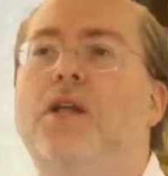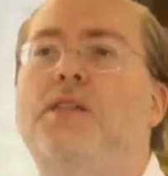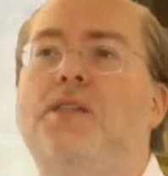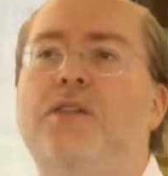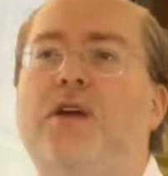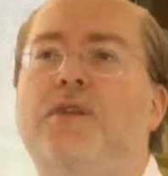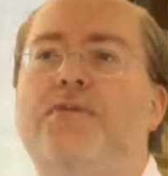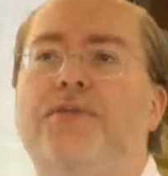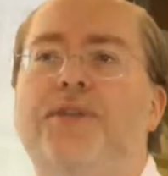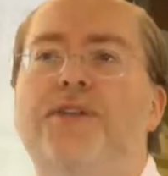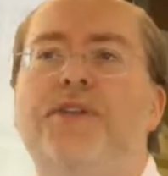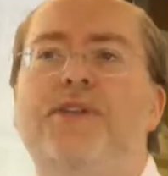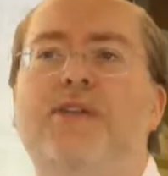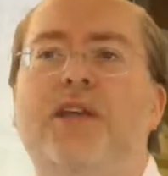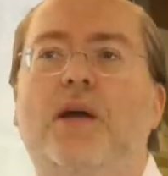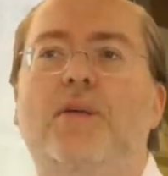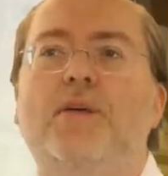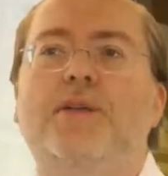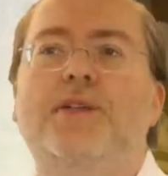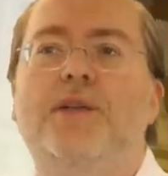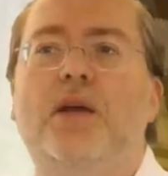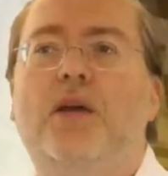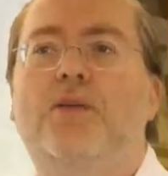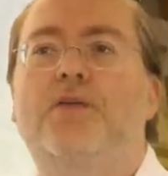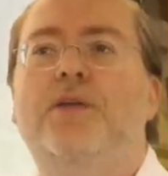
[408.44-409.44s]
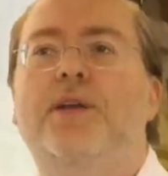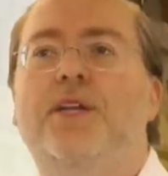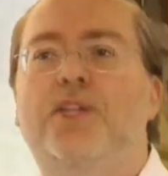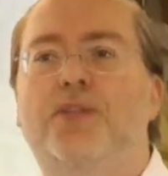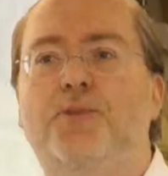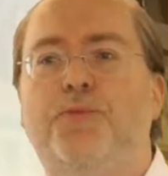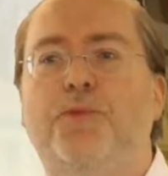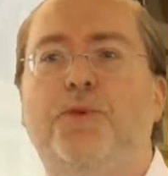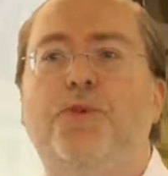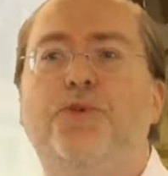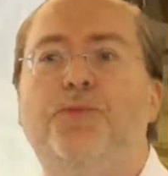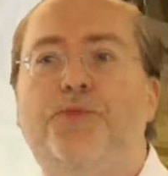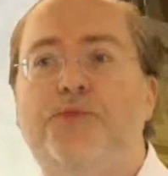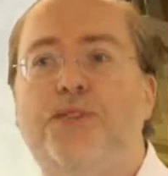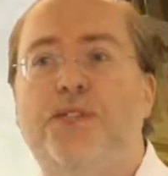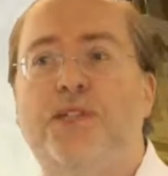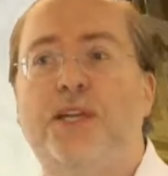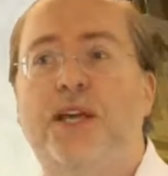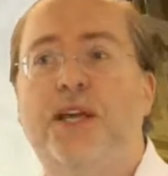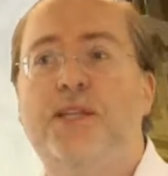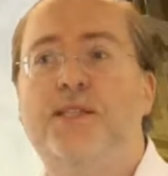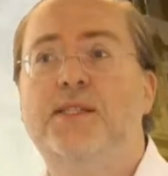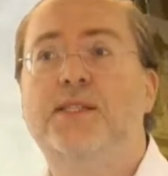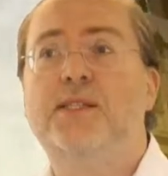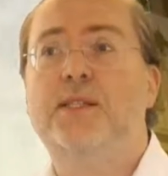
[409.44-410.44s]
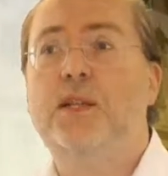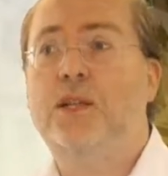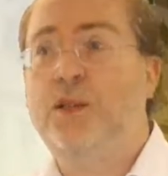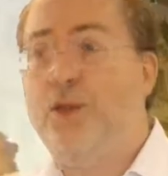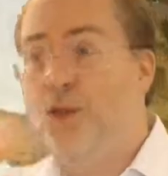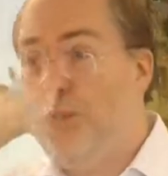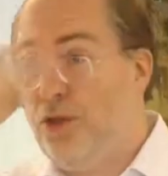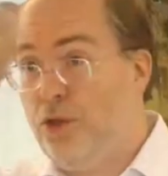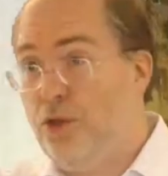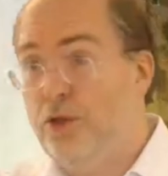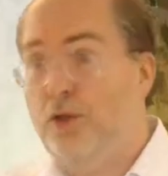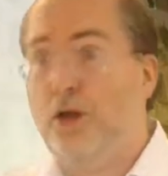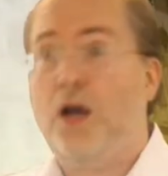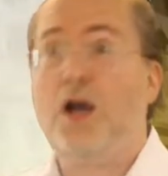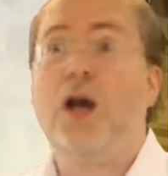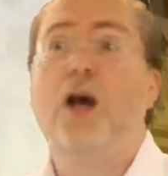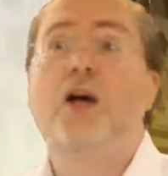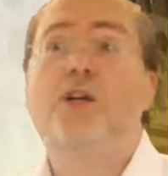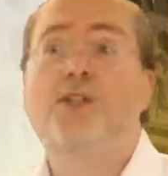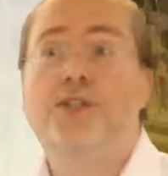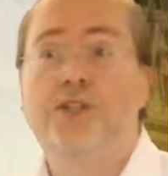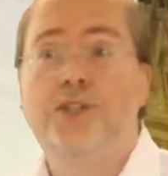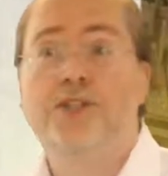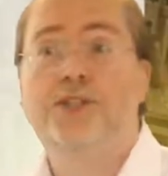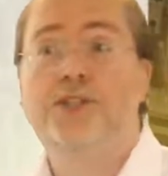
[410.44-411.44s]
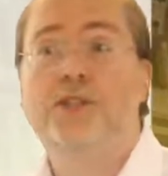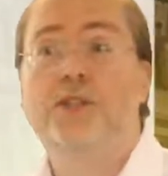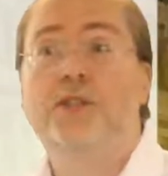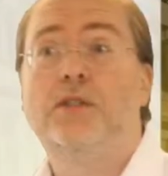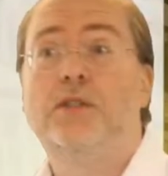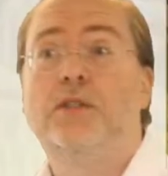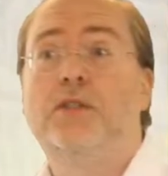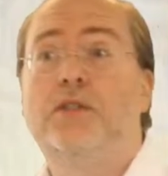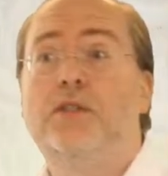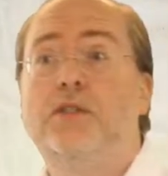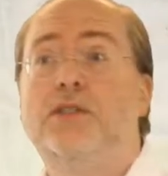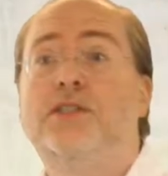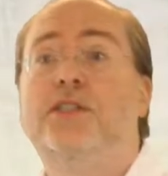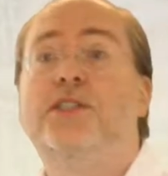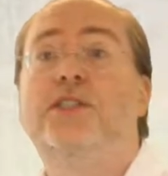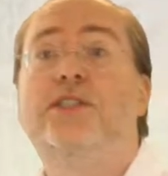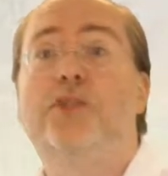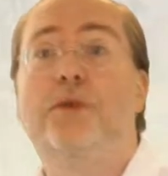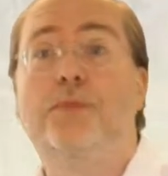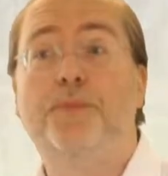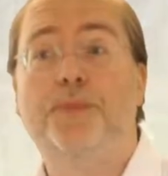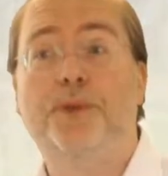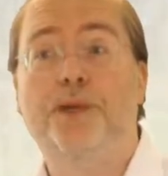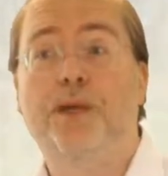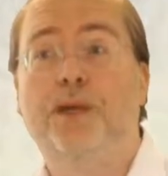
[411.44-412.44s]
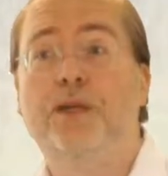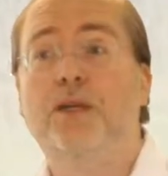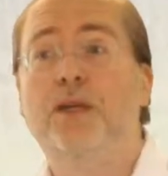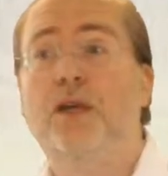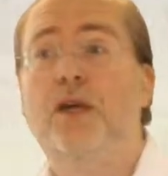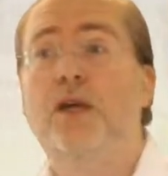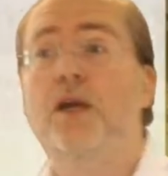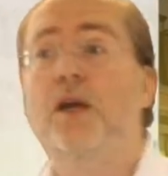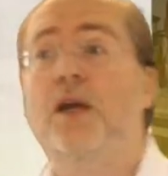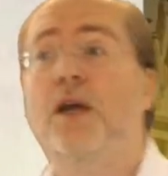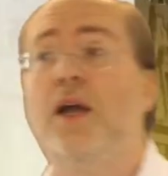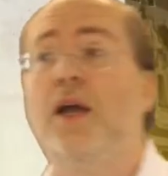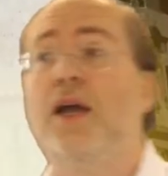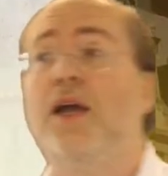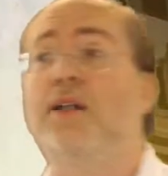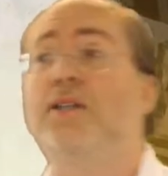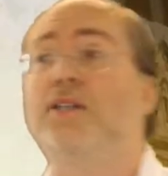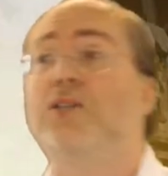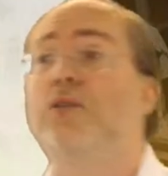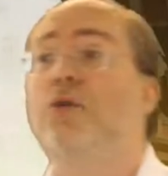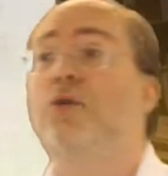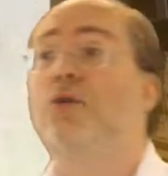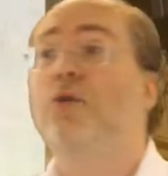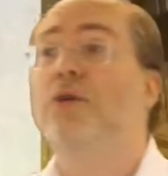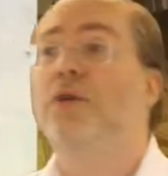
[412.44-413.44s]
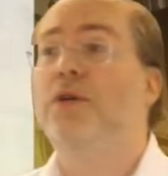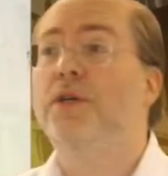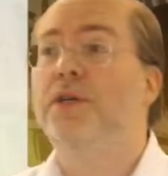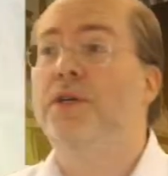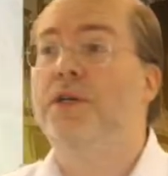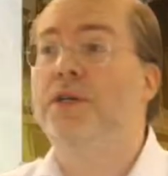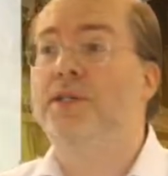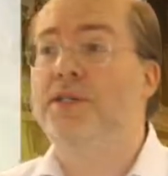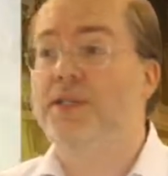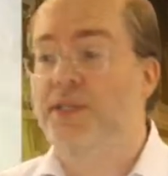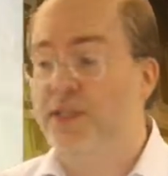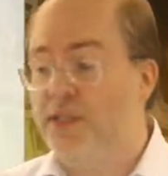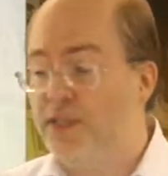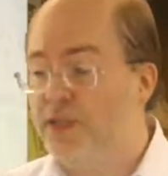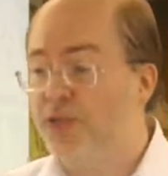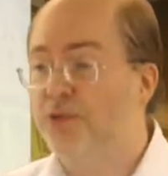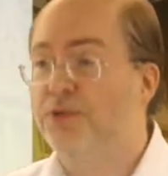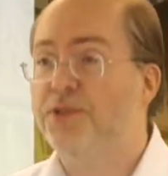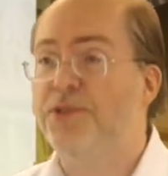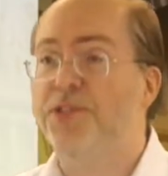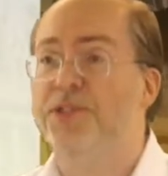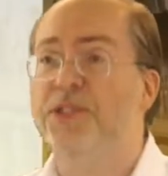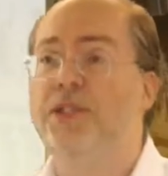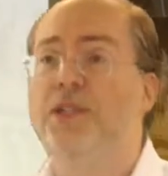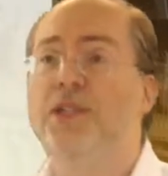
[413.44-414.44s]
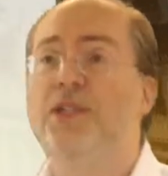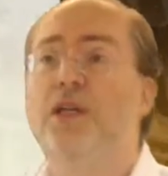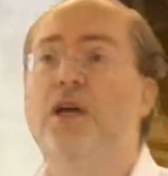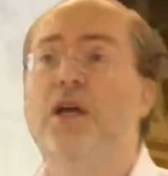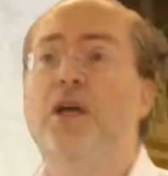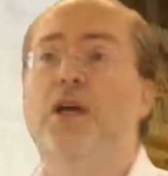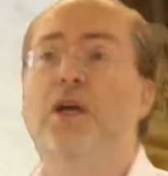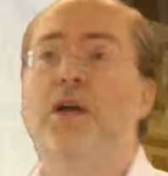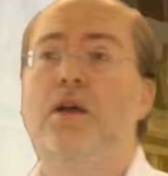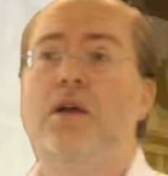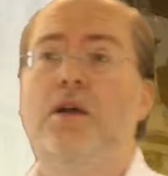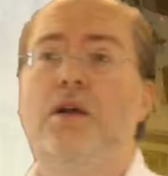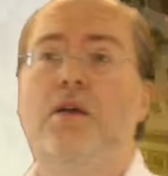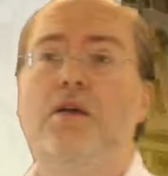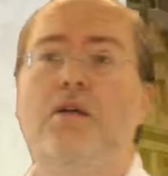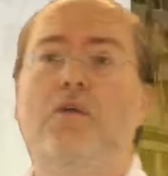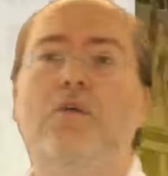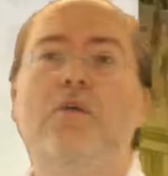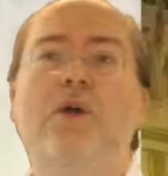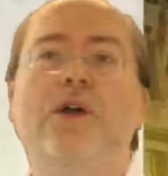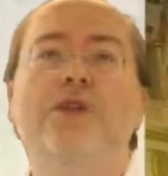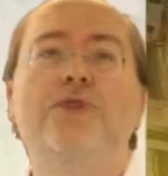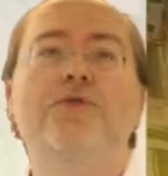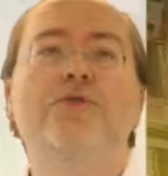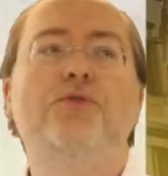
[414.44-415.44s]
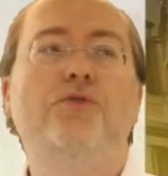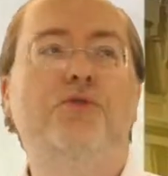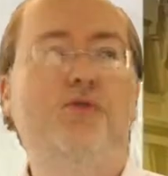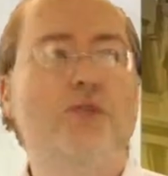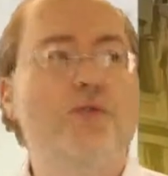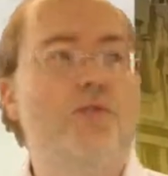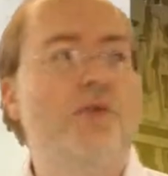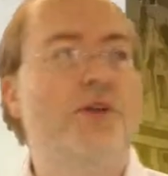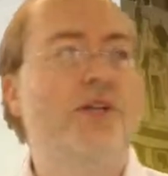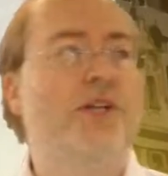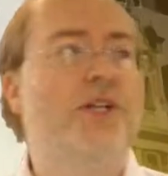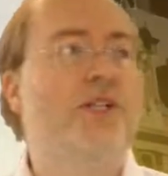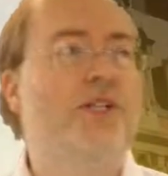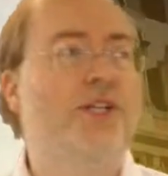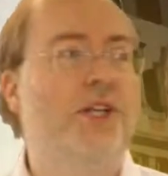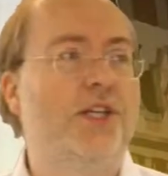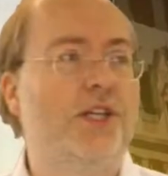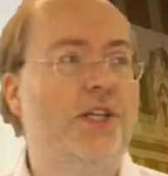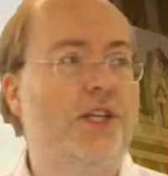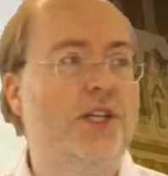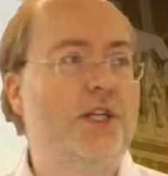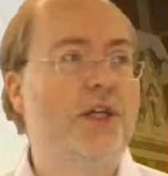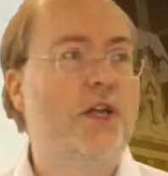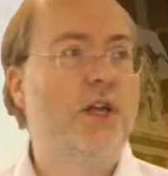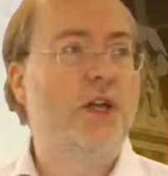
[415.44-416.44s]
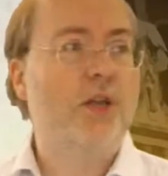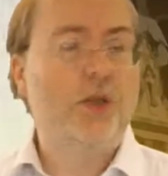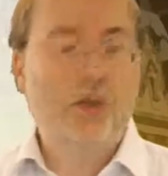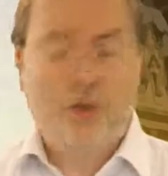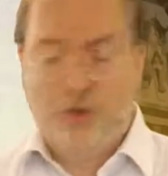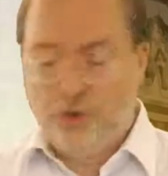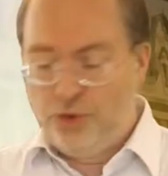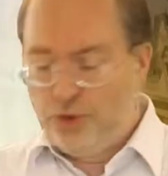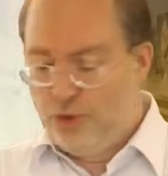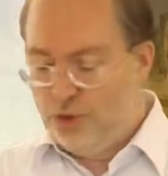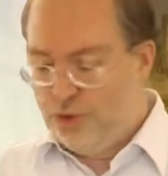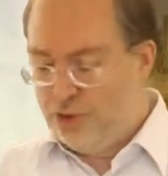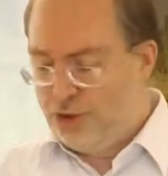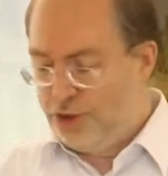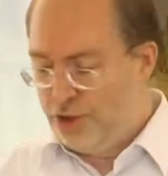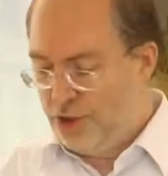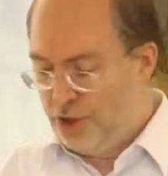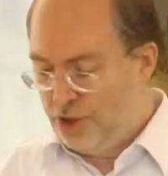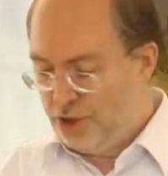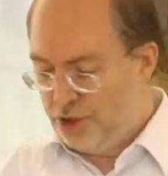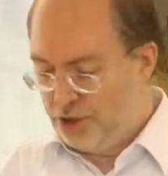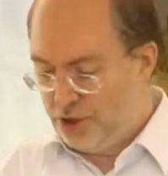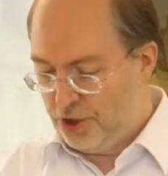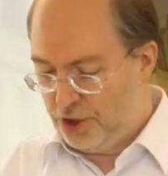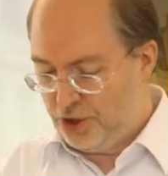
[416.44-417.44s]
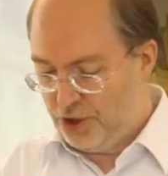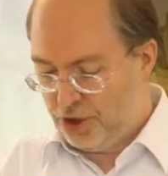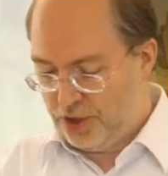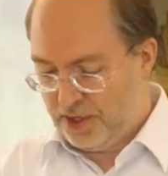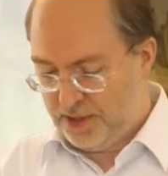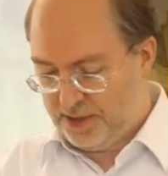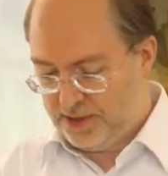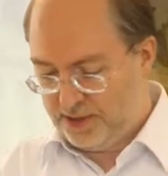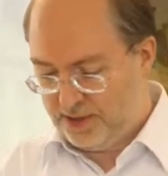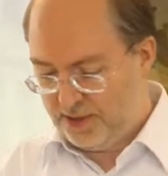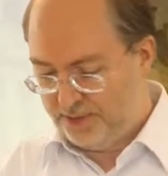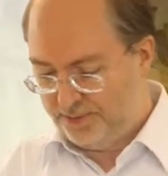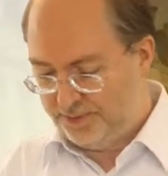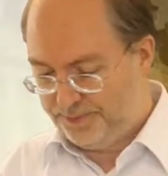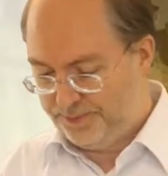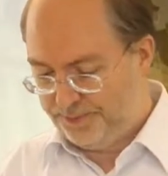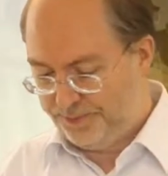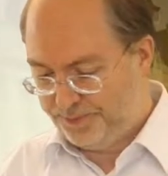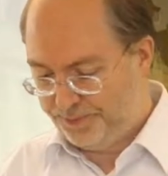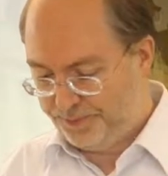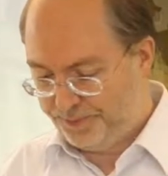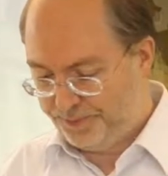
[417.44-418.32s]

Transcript: lots of intermediary and spurious states are just disappeared. And so it's interesting when you do model checking to use such a class.